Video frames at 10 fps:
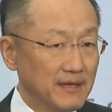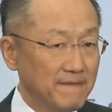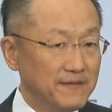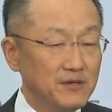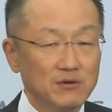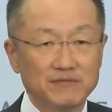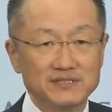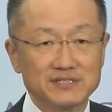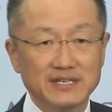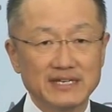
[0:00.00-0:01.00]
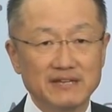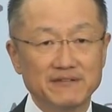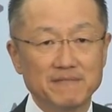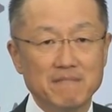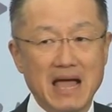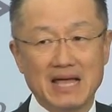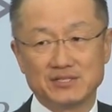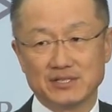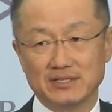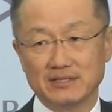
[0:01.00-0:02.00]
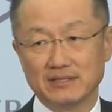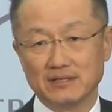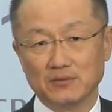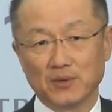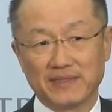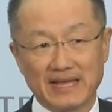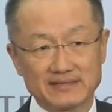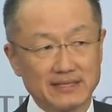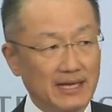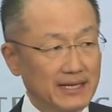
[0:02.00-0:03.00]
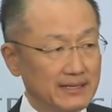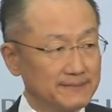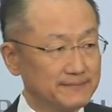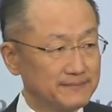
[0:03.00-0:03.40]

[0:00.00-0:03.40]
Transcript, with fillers: Few of us can even imagine what that's like.